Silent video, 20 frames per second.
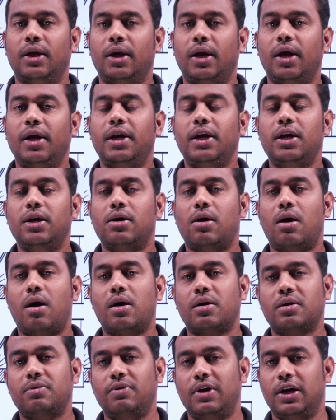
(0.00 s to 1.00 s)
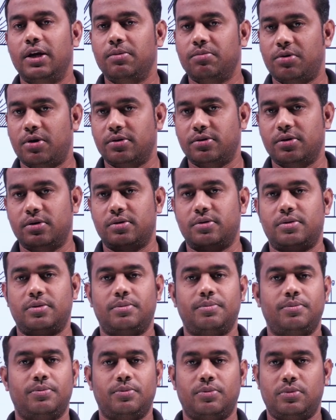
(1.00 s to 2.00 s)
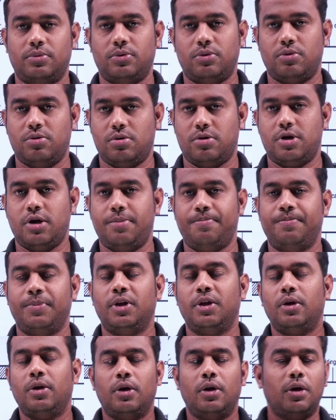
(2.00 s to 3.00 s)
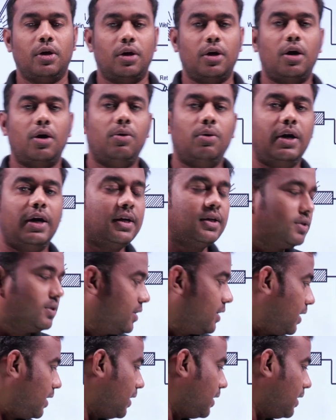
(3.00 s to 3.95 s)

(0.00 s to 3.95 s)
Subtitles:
any arc welding process. Okay. Now let us